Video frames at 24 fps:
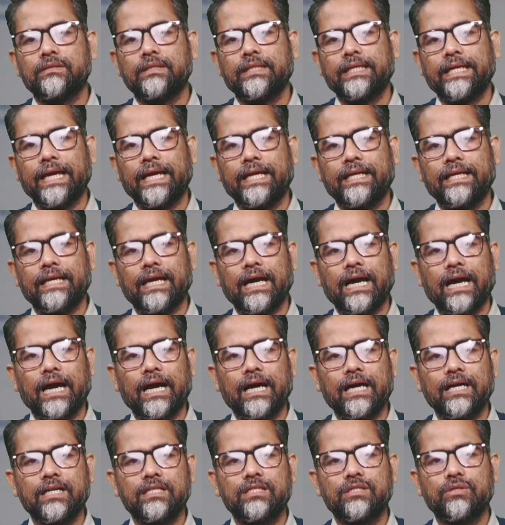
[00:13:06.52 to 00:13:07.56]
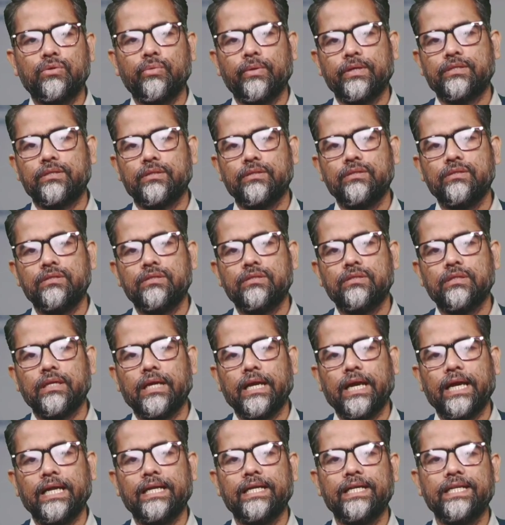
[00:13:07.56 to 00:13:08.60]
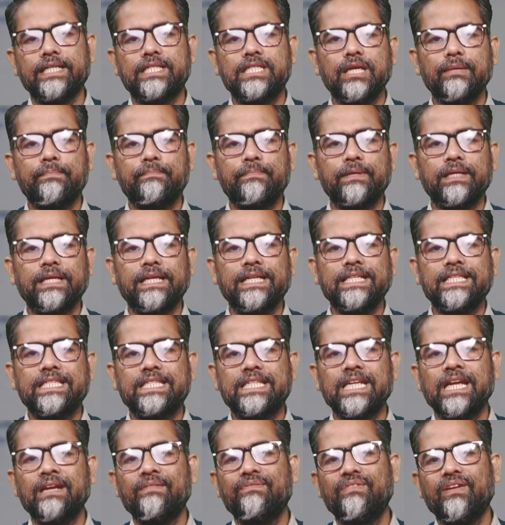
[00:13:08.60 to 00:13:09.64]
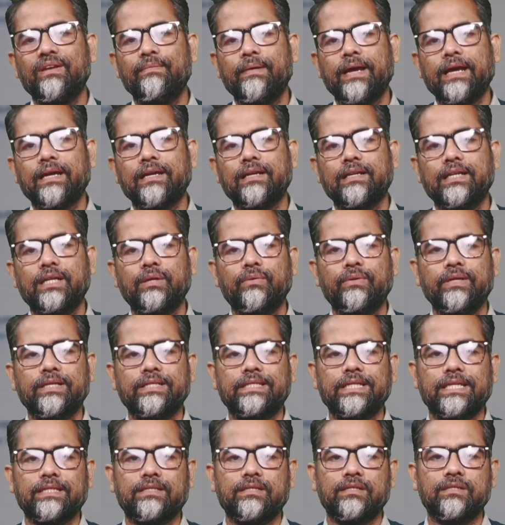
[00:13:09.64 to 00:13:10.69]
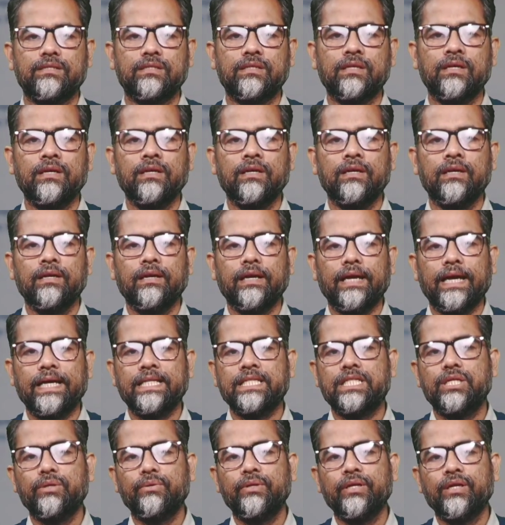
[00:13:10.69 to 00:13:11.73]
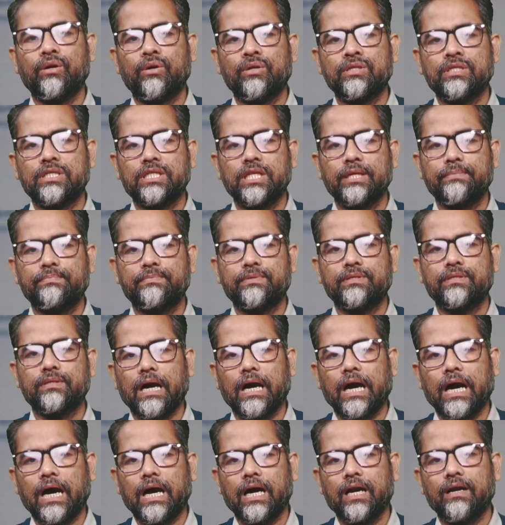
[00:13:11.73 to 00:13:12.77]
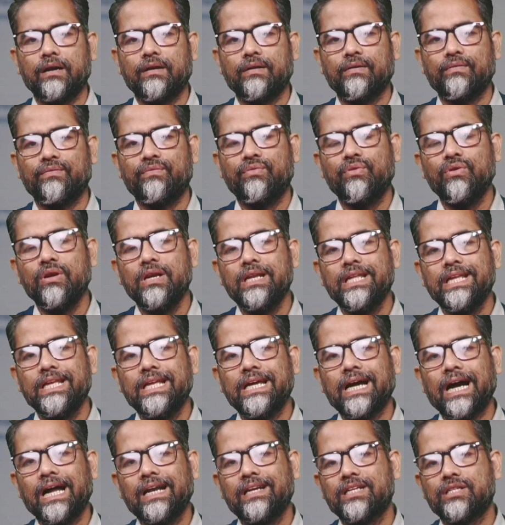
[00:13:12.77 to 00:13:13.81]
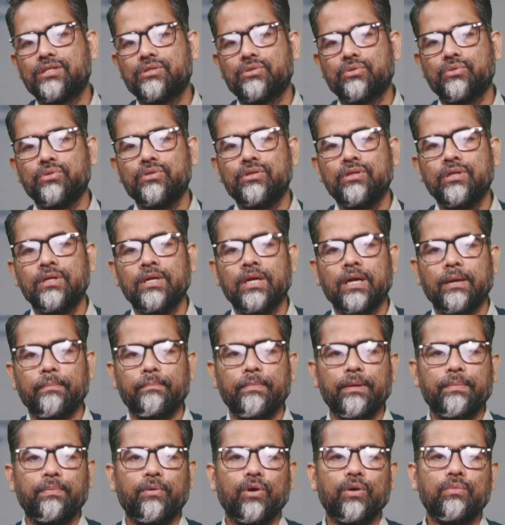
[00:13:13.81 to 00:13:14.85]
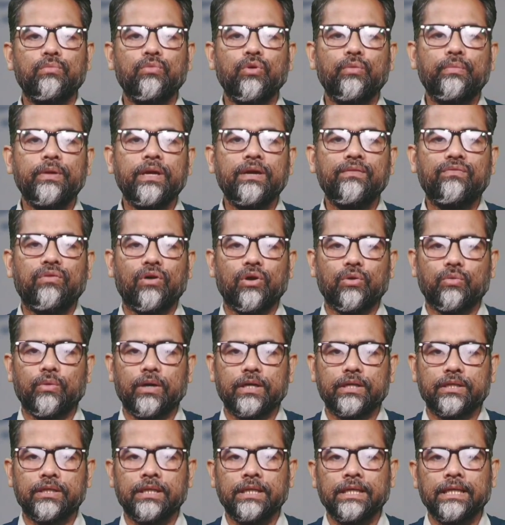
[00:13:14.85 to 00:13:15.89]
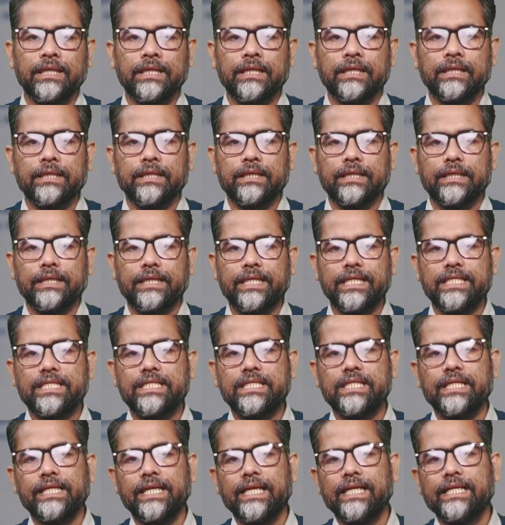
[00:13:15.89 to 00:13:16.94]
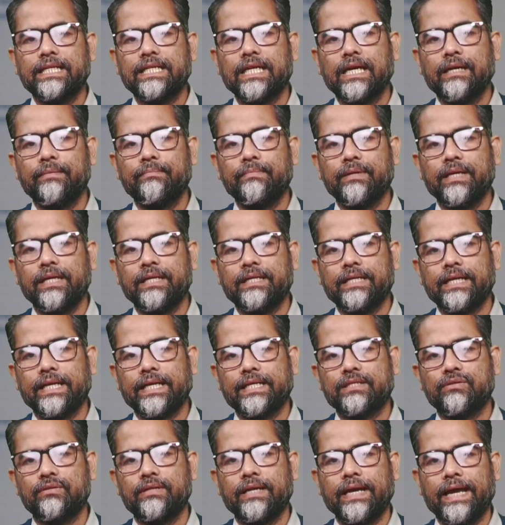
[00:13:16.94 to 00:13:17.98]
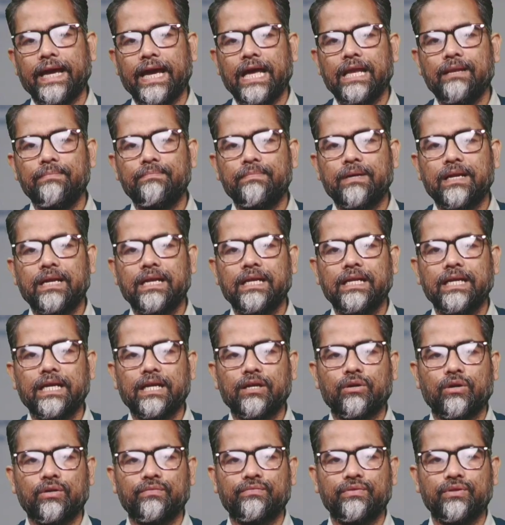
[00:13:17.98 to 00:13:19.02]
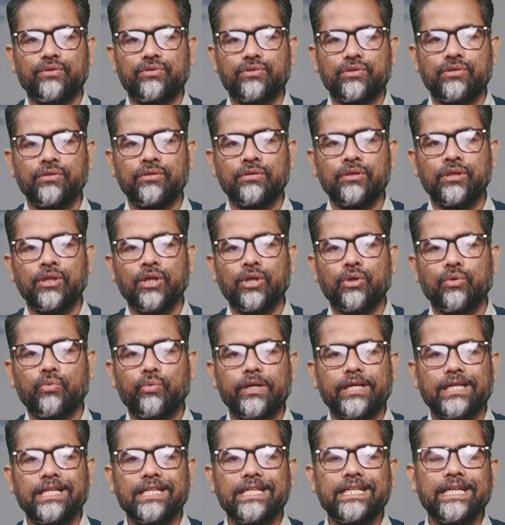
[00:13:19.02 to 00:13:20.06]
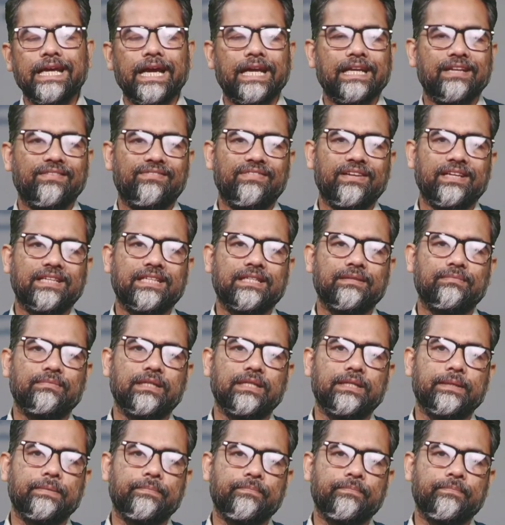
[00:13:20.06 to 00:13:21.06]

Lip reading: can ask questions and receive instant feedback during sessions, ensuring concepts are fully understood before moving forward. This real-time interaction helps clear confusion quickly and effectively.